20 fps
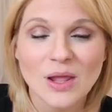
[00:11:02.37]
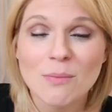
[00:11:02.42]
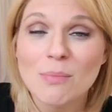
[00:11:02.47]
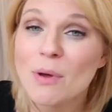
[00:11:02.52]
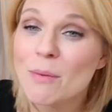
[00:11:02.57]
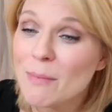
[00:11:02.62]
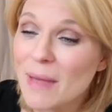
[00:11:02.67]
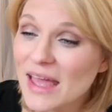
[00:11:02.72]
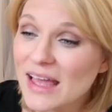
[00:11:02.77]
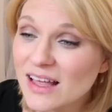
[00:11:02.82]

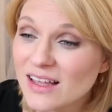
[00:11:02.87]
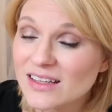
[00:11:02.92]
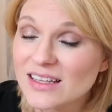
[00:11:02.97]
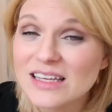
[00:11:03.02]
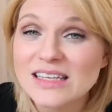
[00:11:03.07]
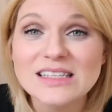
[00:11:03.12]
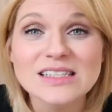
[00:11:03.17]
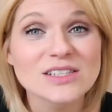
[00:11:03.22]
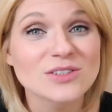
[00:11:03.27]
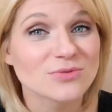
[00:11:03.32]
But make a
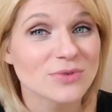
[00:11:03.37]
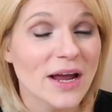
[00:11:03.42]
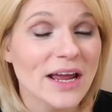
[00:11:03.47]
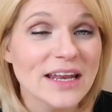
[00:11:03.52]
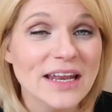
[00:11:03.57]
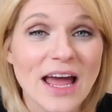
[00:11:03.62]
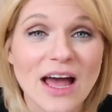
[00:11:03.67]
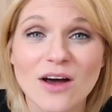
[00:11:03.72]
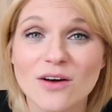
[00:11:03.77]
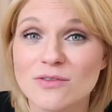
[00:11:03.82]
list right
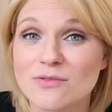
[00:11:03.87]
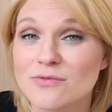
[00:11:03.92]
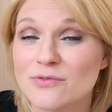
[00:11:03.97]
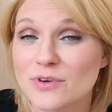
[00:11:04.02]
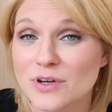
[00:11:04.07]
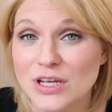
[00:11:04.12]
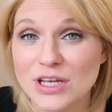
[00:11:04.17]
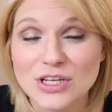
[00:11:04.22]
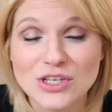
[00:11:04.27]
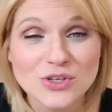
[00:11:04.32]
now
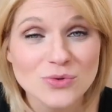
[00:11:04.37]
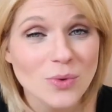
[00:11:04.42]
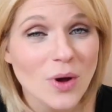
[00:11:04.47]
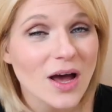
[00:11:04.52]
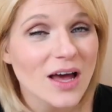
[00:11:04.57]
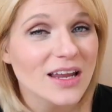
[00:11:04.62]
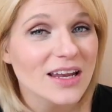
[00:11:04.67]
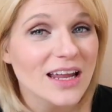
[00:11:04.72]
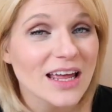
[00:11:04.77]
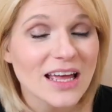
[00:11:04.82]
for each
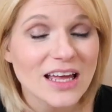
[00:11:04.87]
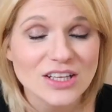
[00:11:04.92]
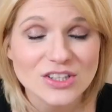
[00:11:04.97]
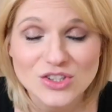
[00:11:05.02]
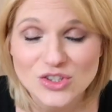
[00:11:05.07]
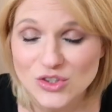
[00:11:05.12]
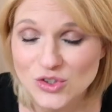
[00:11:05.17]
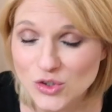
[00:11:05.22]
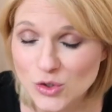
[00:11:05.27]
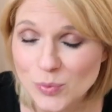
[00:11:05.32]
one.
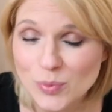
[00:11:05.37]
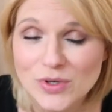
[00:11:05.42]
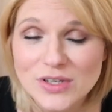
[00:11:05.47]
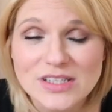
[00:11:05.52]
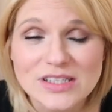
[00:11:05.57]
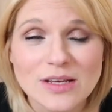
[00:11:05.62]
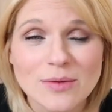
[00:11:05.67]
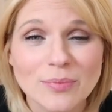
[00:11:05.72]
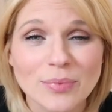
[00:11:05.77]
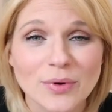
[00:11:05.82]
It's super
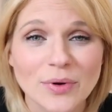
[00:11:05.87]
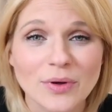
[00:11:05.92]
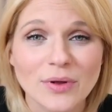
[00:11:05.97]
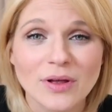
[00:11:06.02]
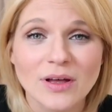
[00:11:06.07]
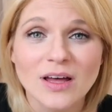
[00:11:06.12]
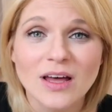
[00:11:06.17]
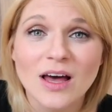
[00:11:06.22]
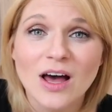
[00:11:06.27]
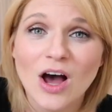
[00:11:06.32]
simple.